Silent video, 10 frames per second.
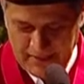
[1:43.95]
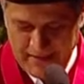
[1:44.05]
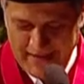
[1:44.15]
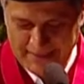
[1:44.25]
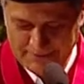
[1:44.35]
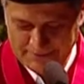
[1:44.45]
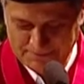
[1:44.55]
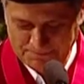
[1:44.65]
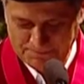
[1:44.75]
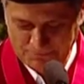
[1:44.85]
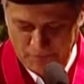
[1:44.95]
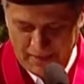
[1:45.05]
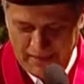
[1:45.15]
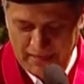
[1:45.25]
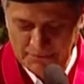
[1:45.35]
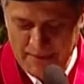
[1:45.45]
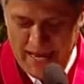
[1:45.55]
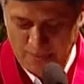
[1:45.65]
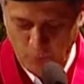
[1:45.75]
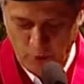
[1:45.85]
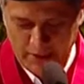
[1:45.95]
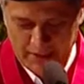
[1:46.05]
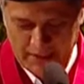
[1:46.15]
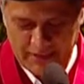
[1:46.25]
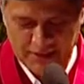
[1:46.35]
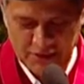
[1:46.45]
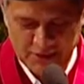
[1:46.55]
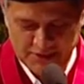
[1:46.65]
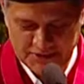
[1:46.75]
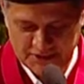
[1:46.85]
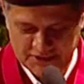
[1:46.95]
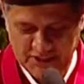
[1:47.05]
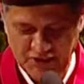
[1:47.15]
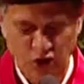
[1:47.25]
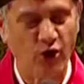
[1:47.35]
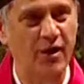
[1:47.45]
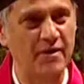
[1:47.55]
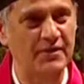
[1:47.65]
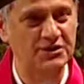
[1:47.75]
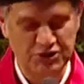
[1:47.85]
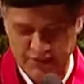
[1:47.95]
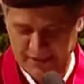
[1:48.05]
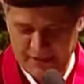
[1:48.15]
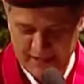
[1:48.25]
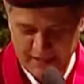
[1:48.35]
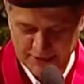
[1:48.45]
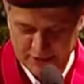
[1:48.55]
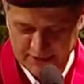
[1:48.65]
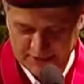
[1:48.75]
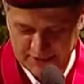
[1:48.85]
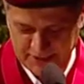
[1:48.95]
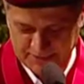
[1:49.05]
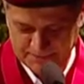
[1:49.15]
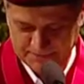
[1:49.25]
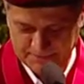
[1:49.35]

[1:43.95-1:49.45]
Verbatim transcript: And I began working at Unisys as a co-op engineer at age 18.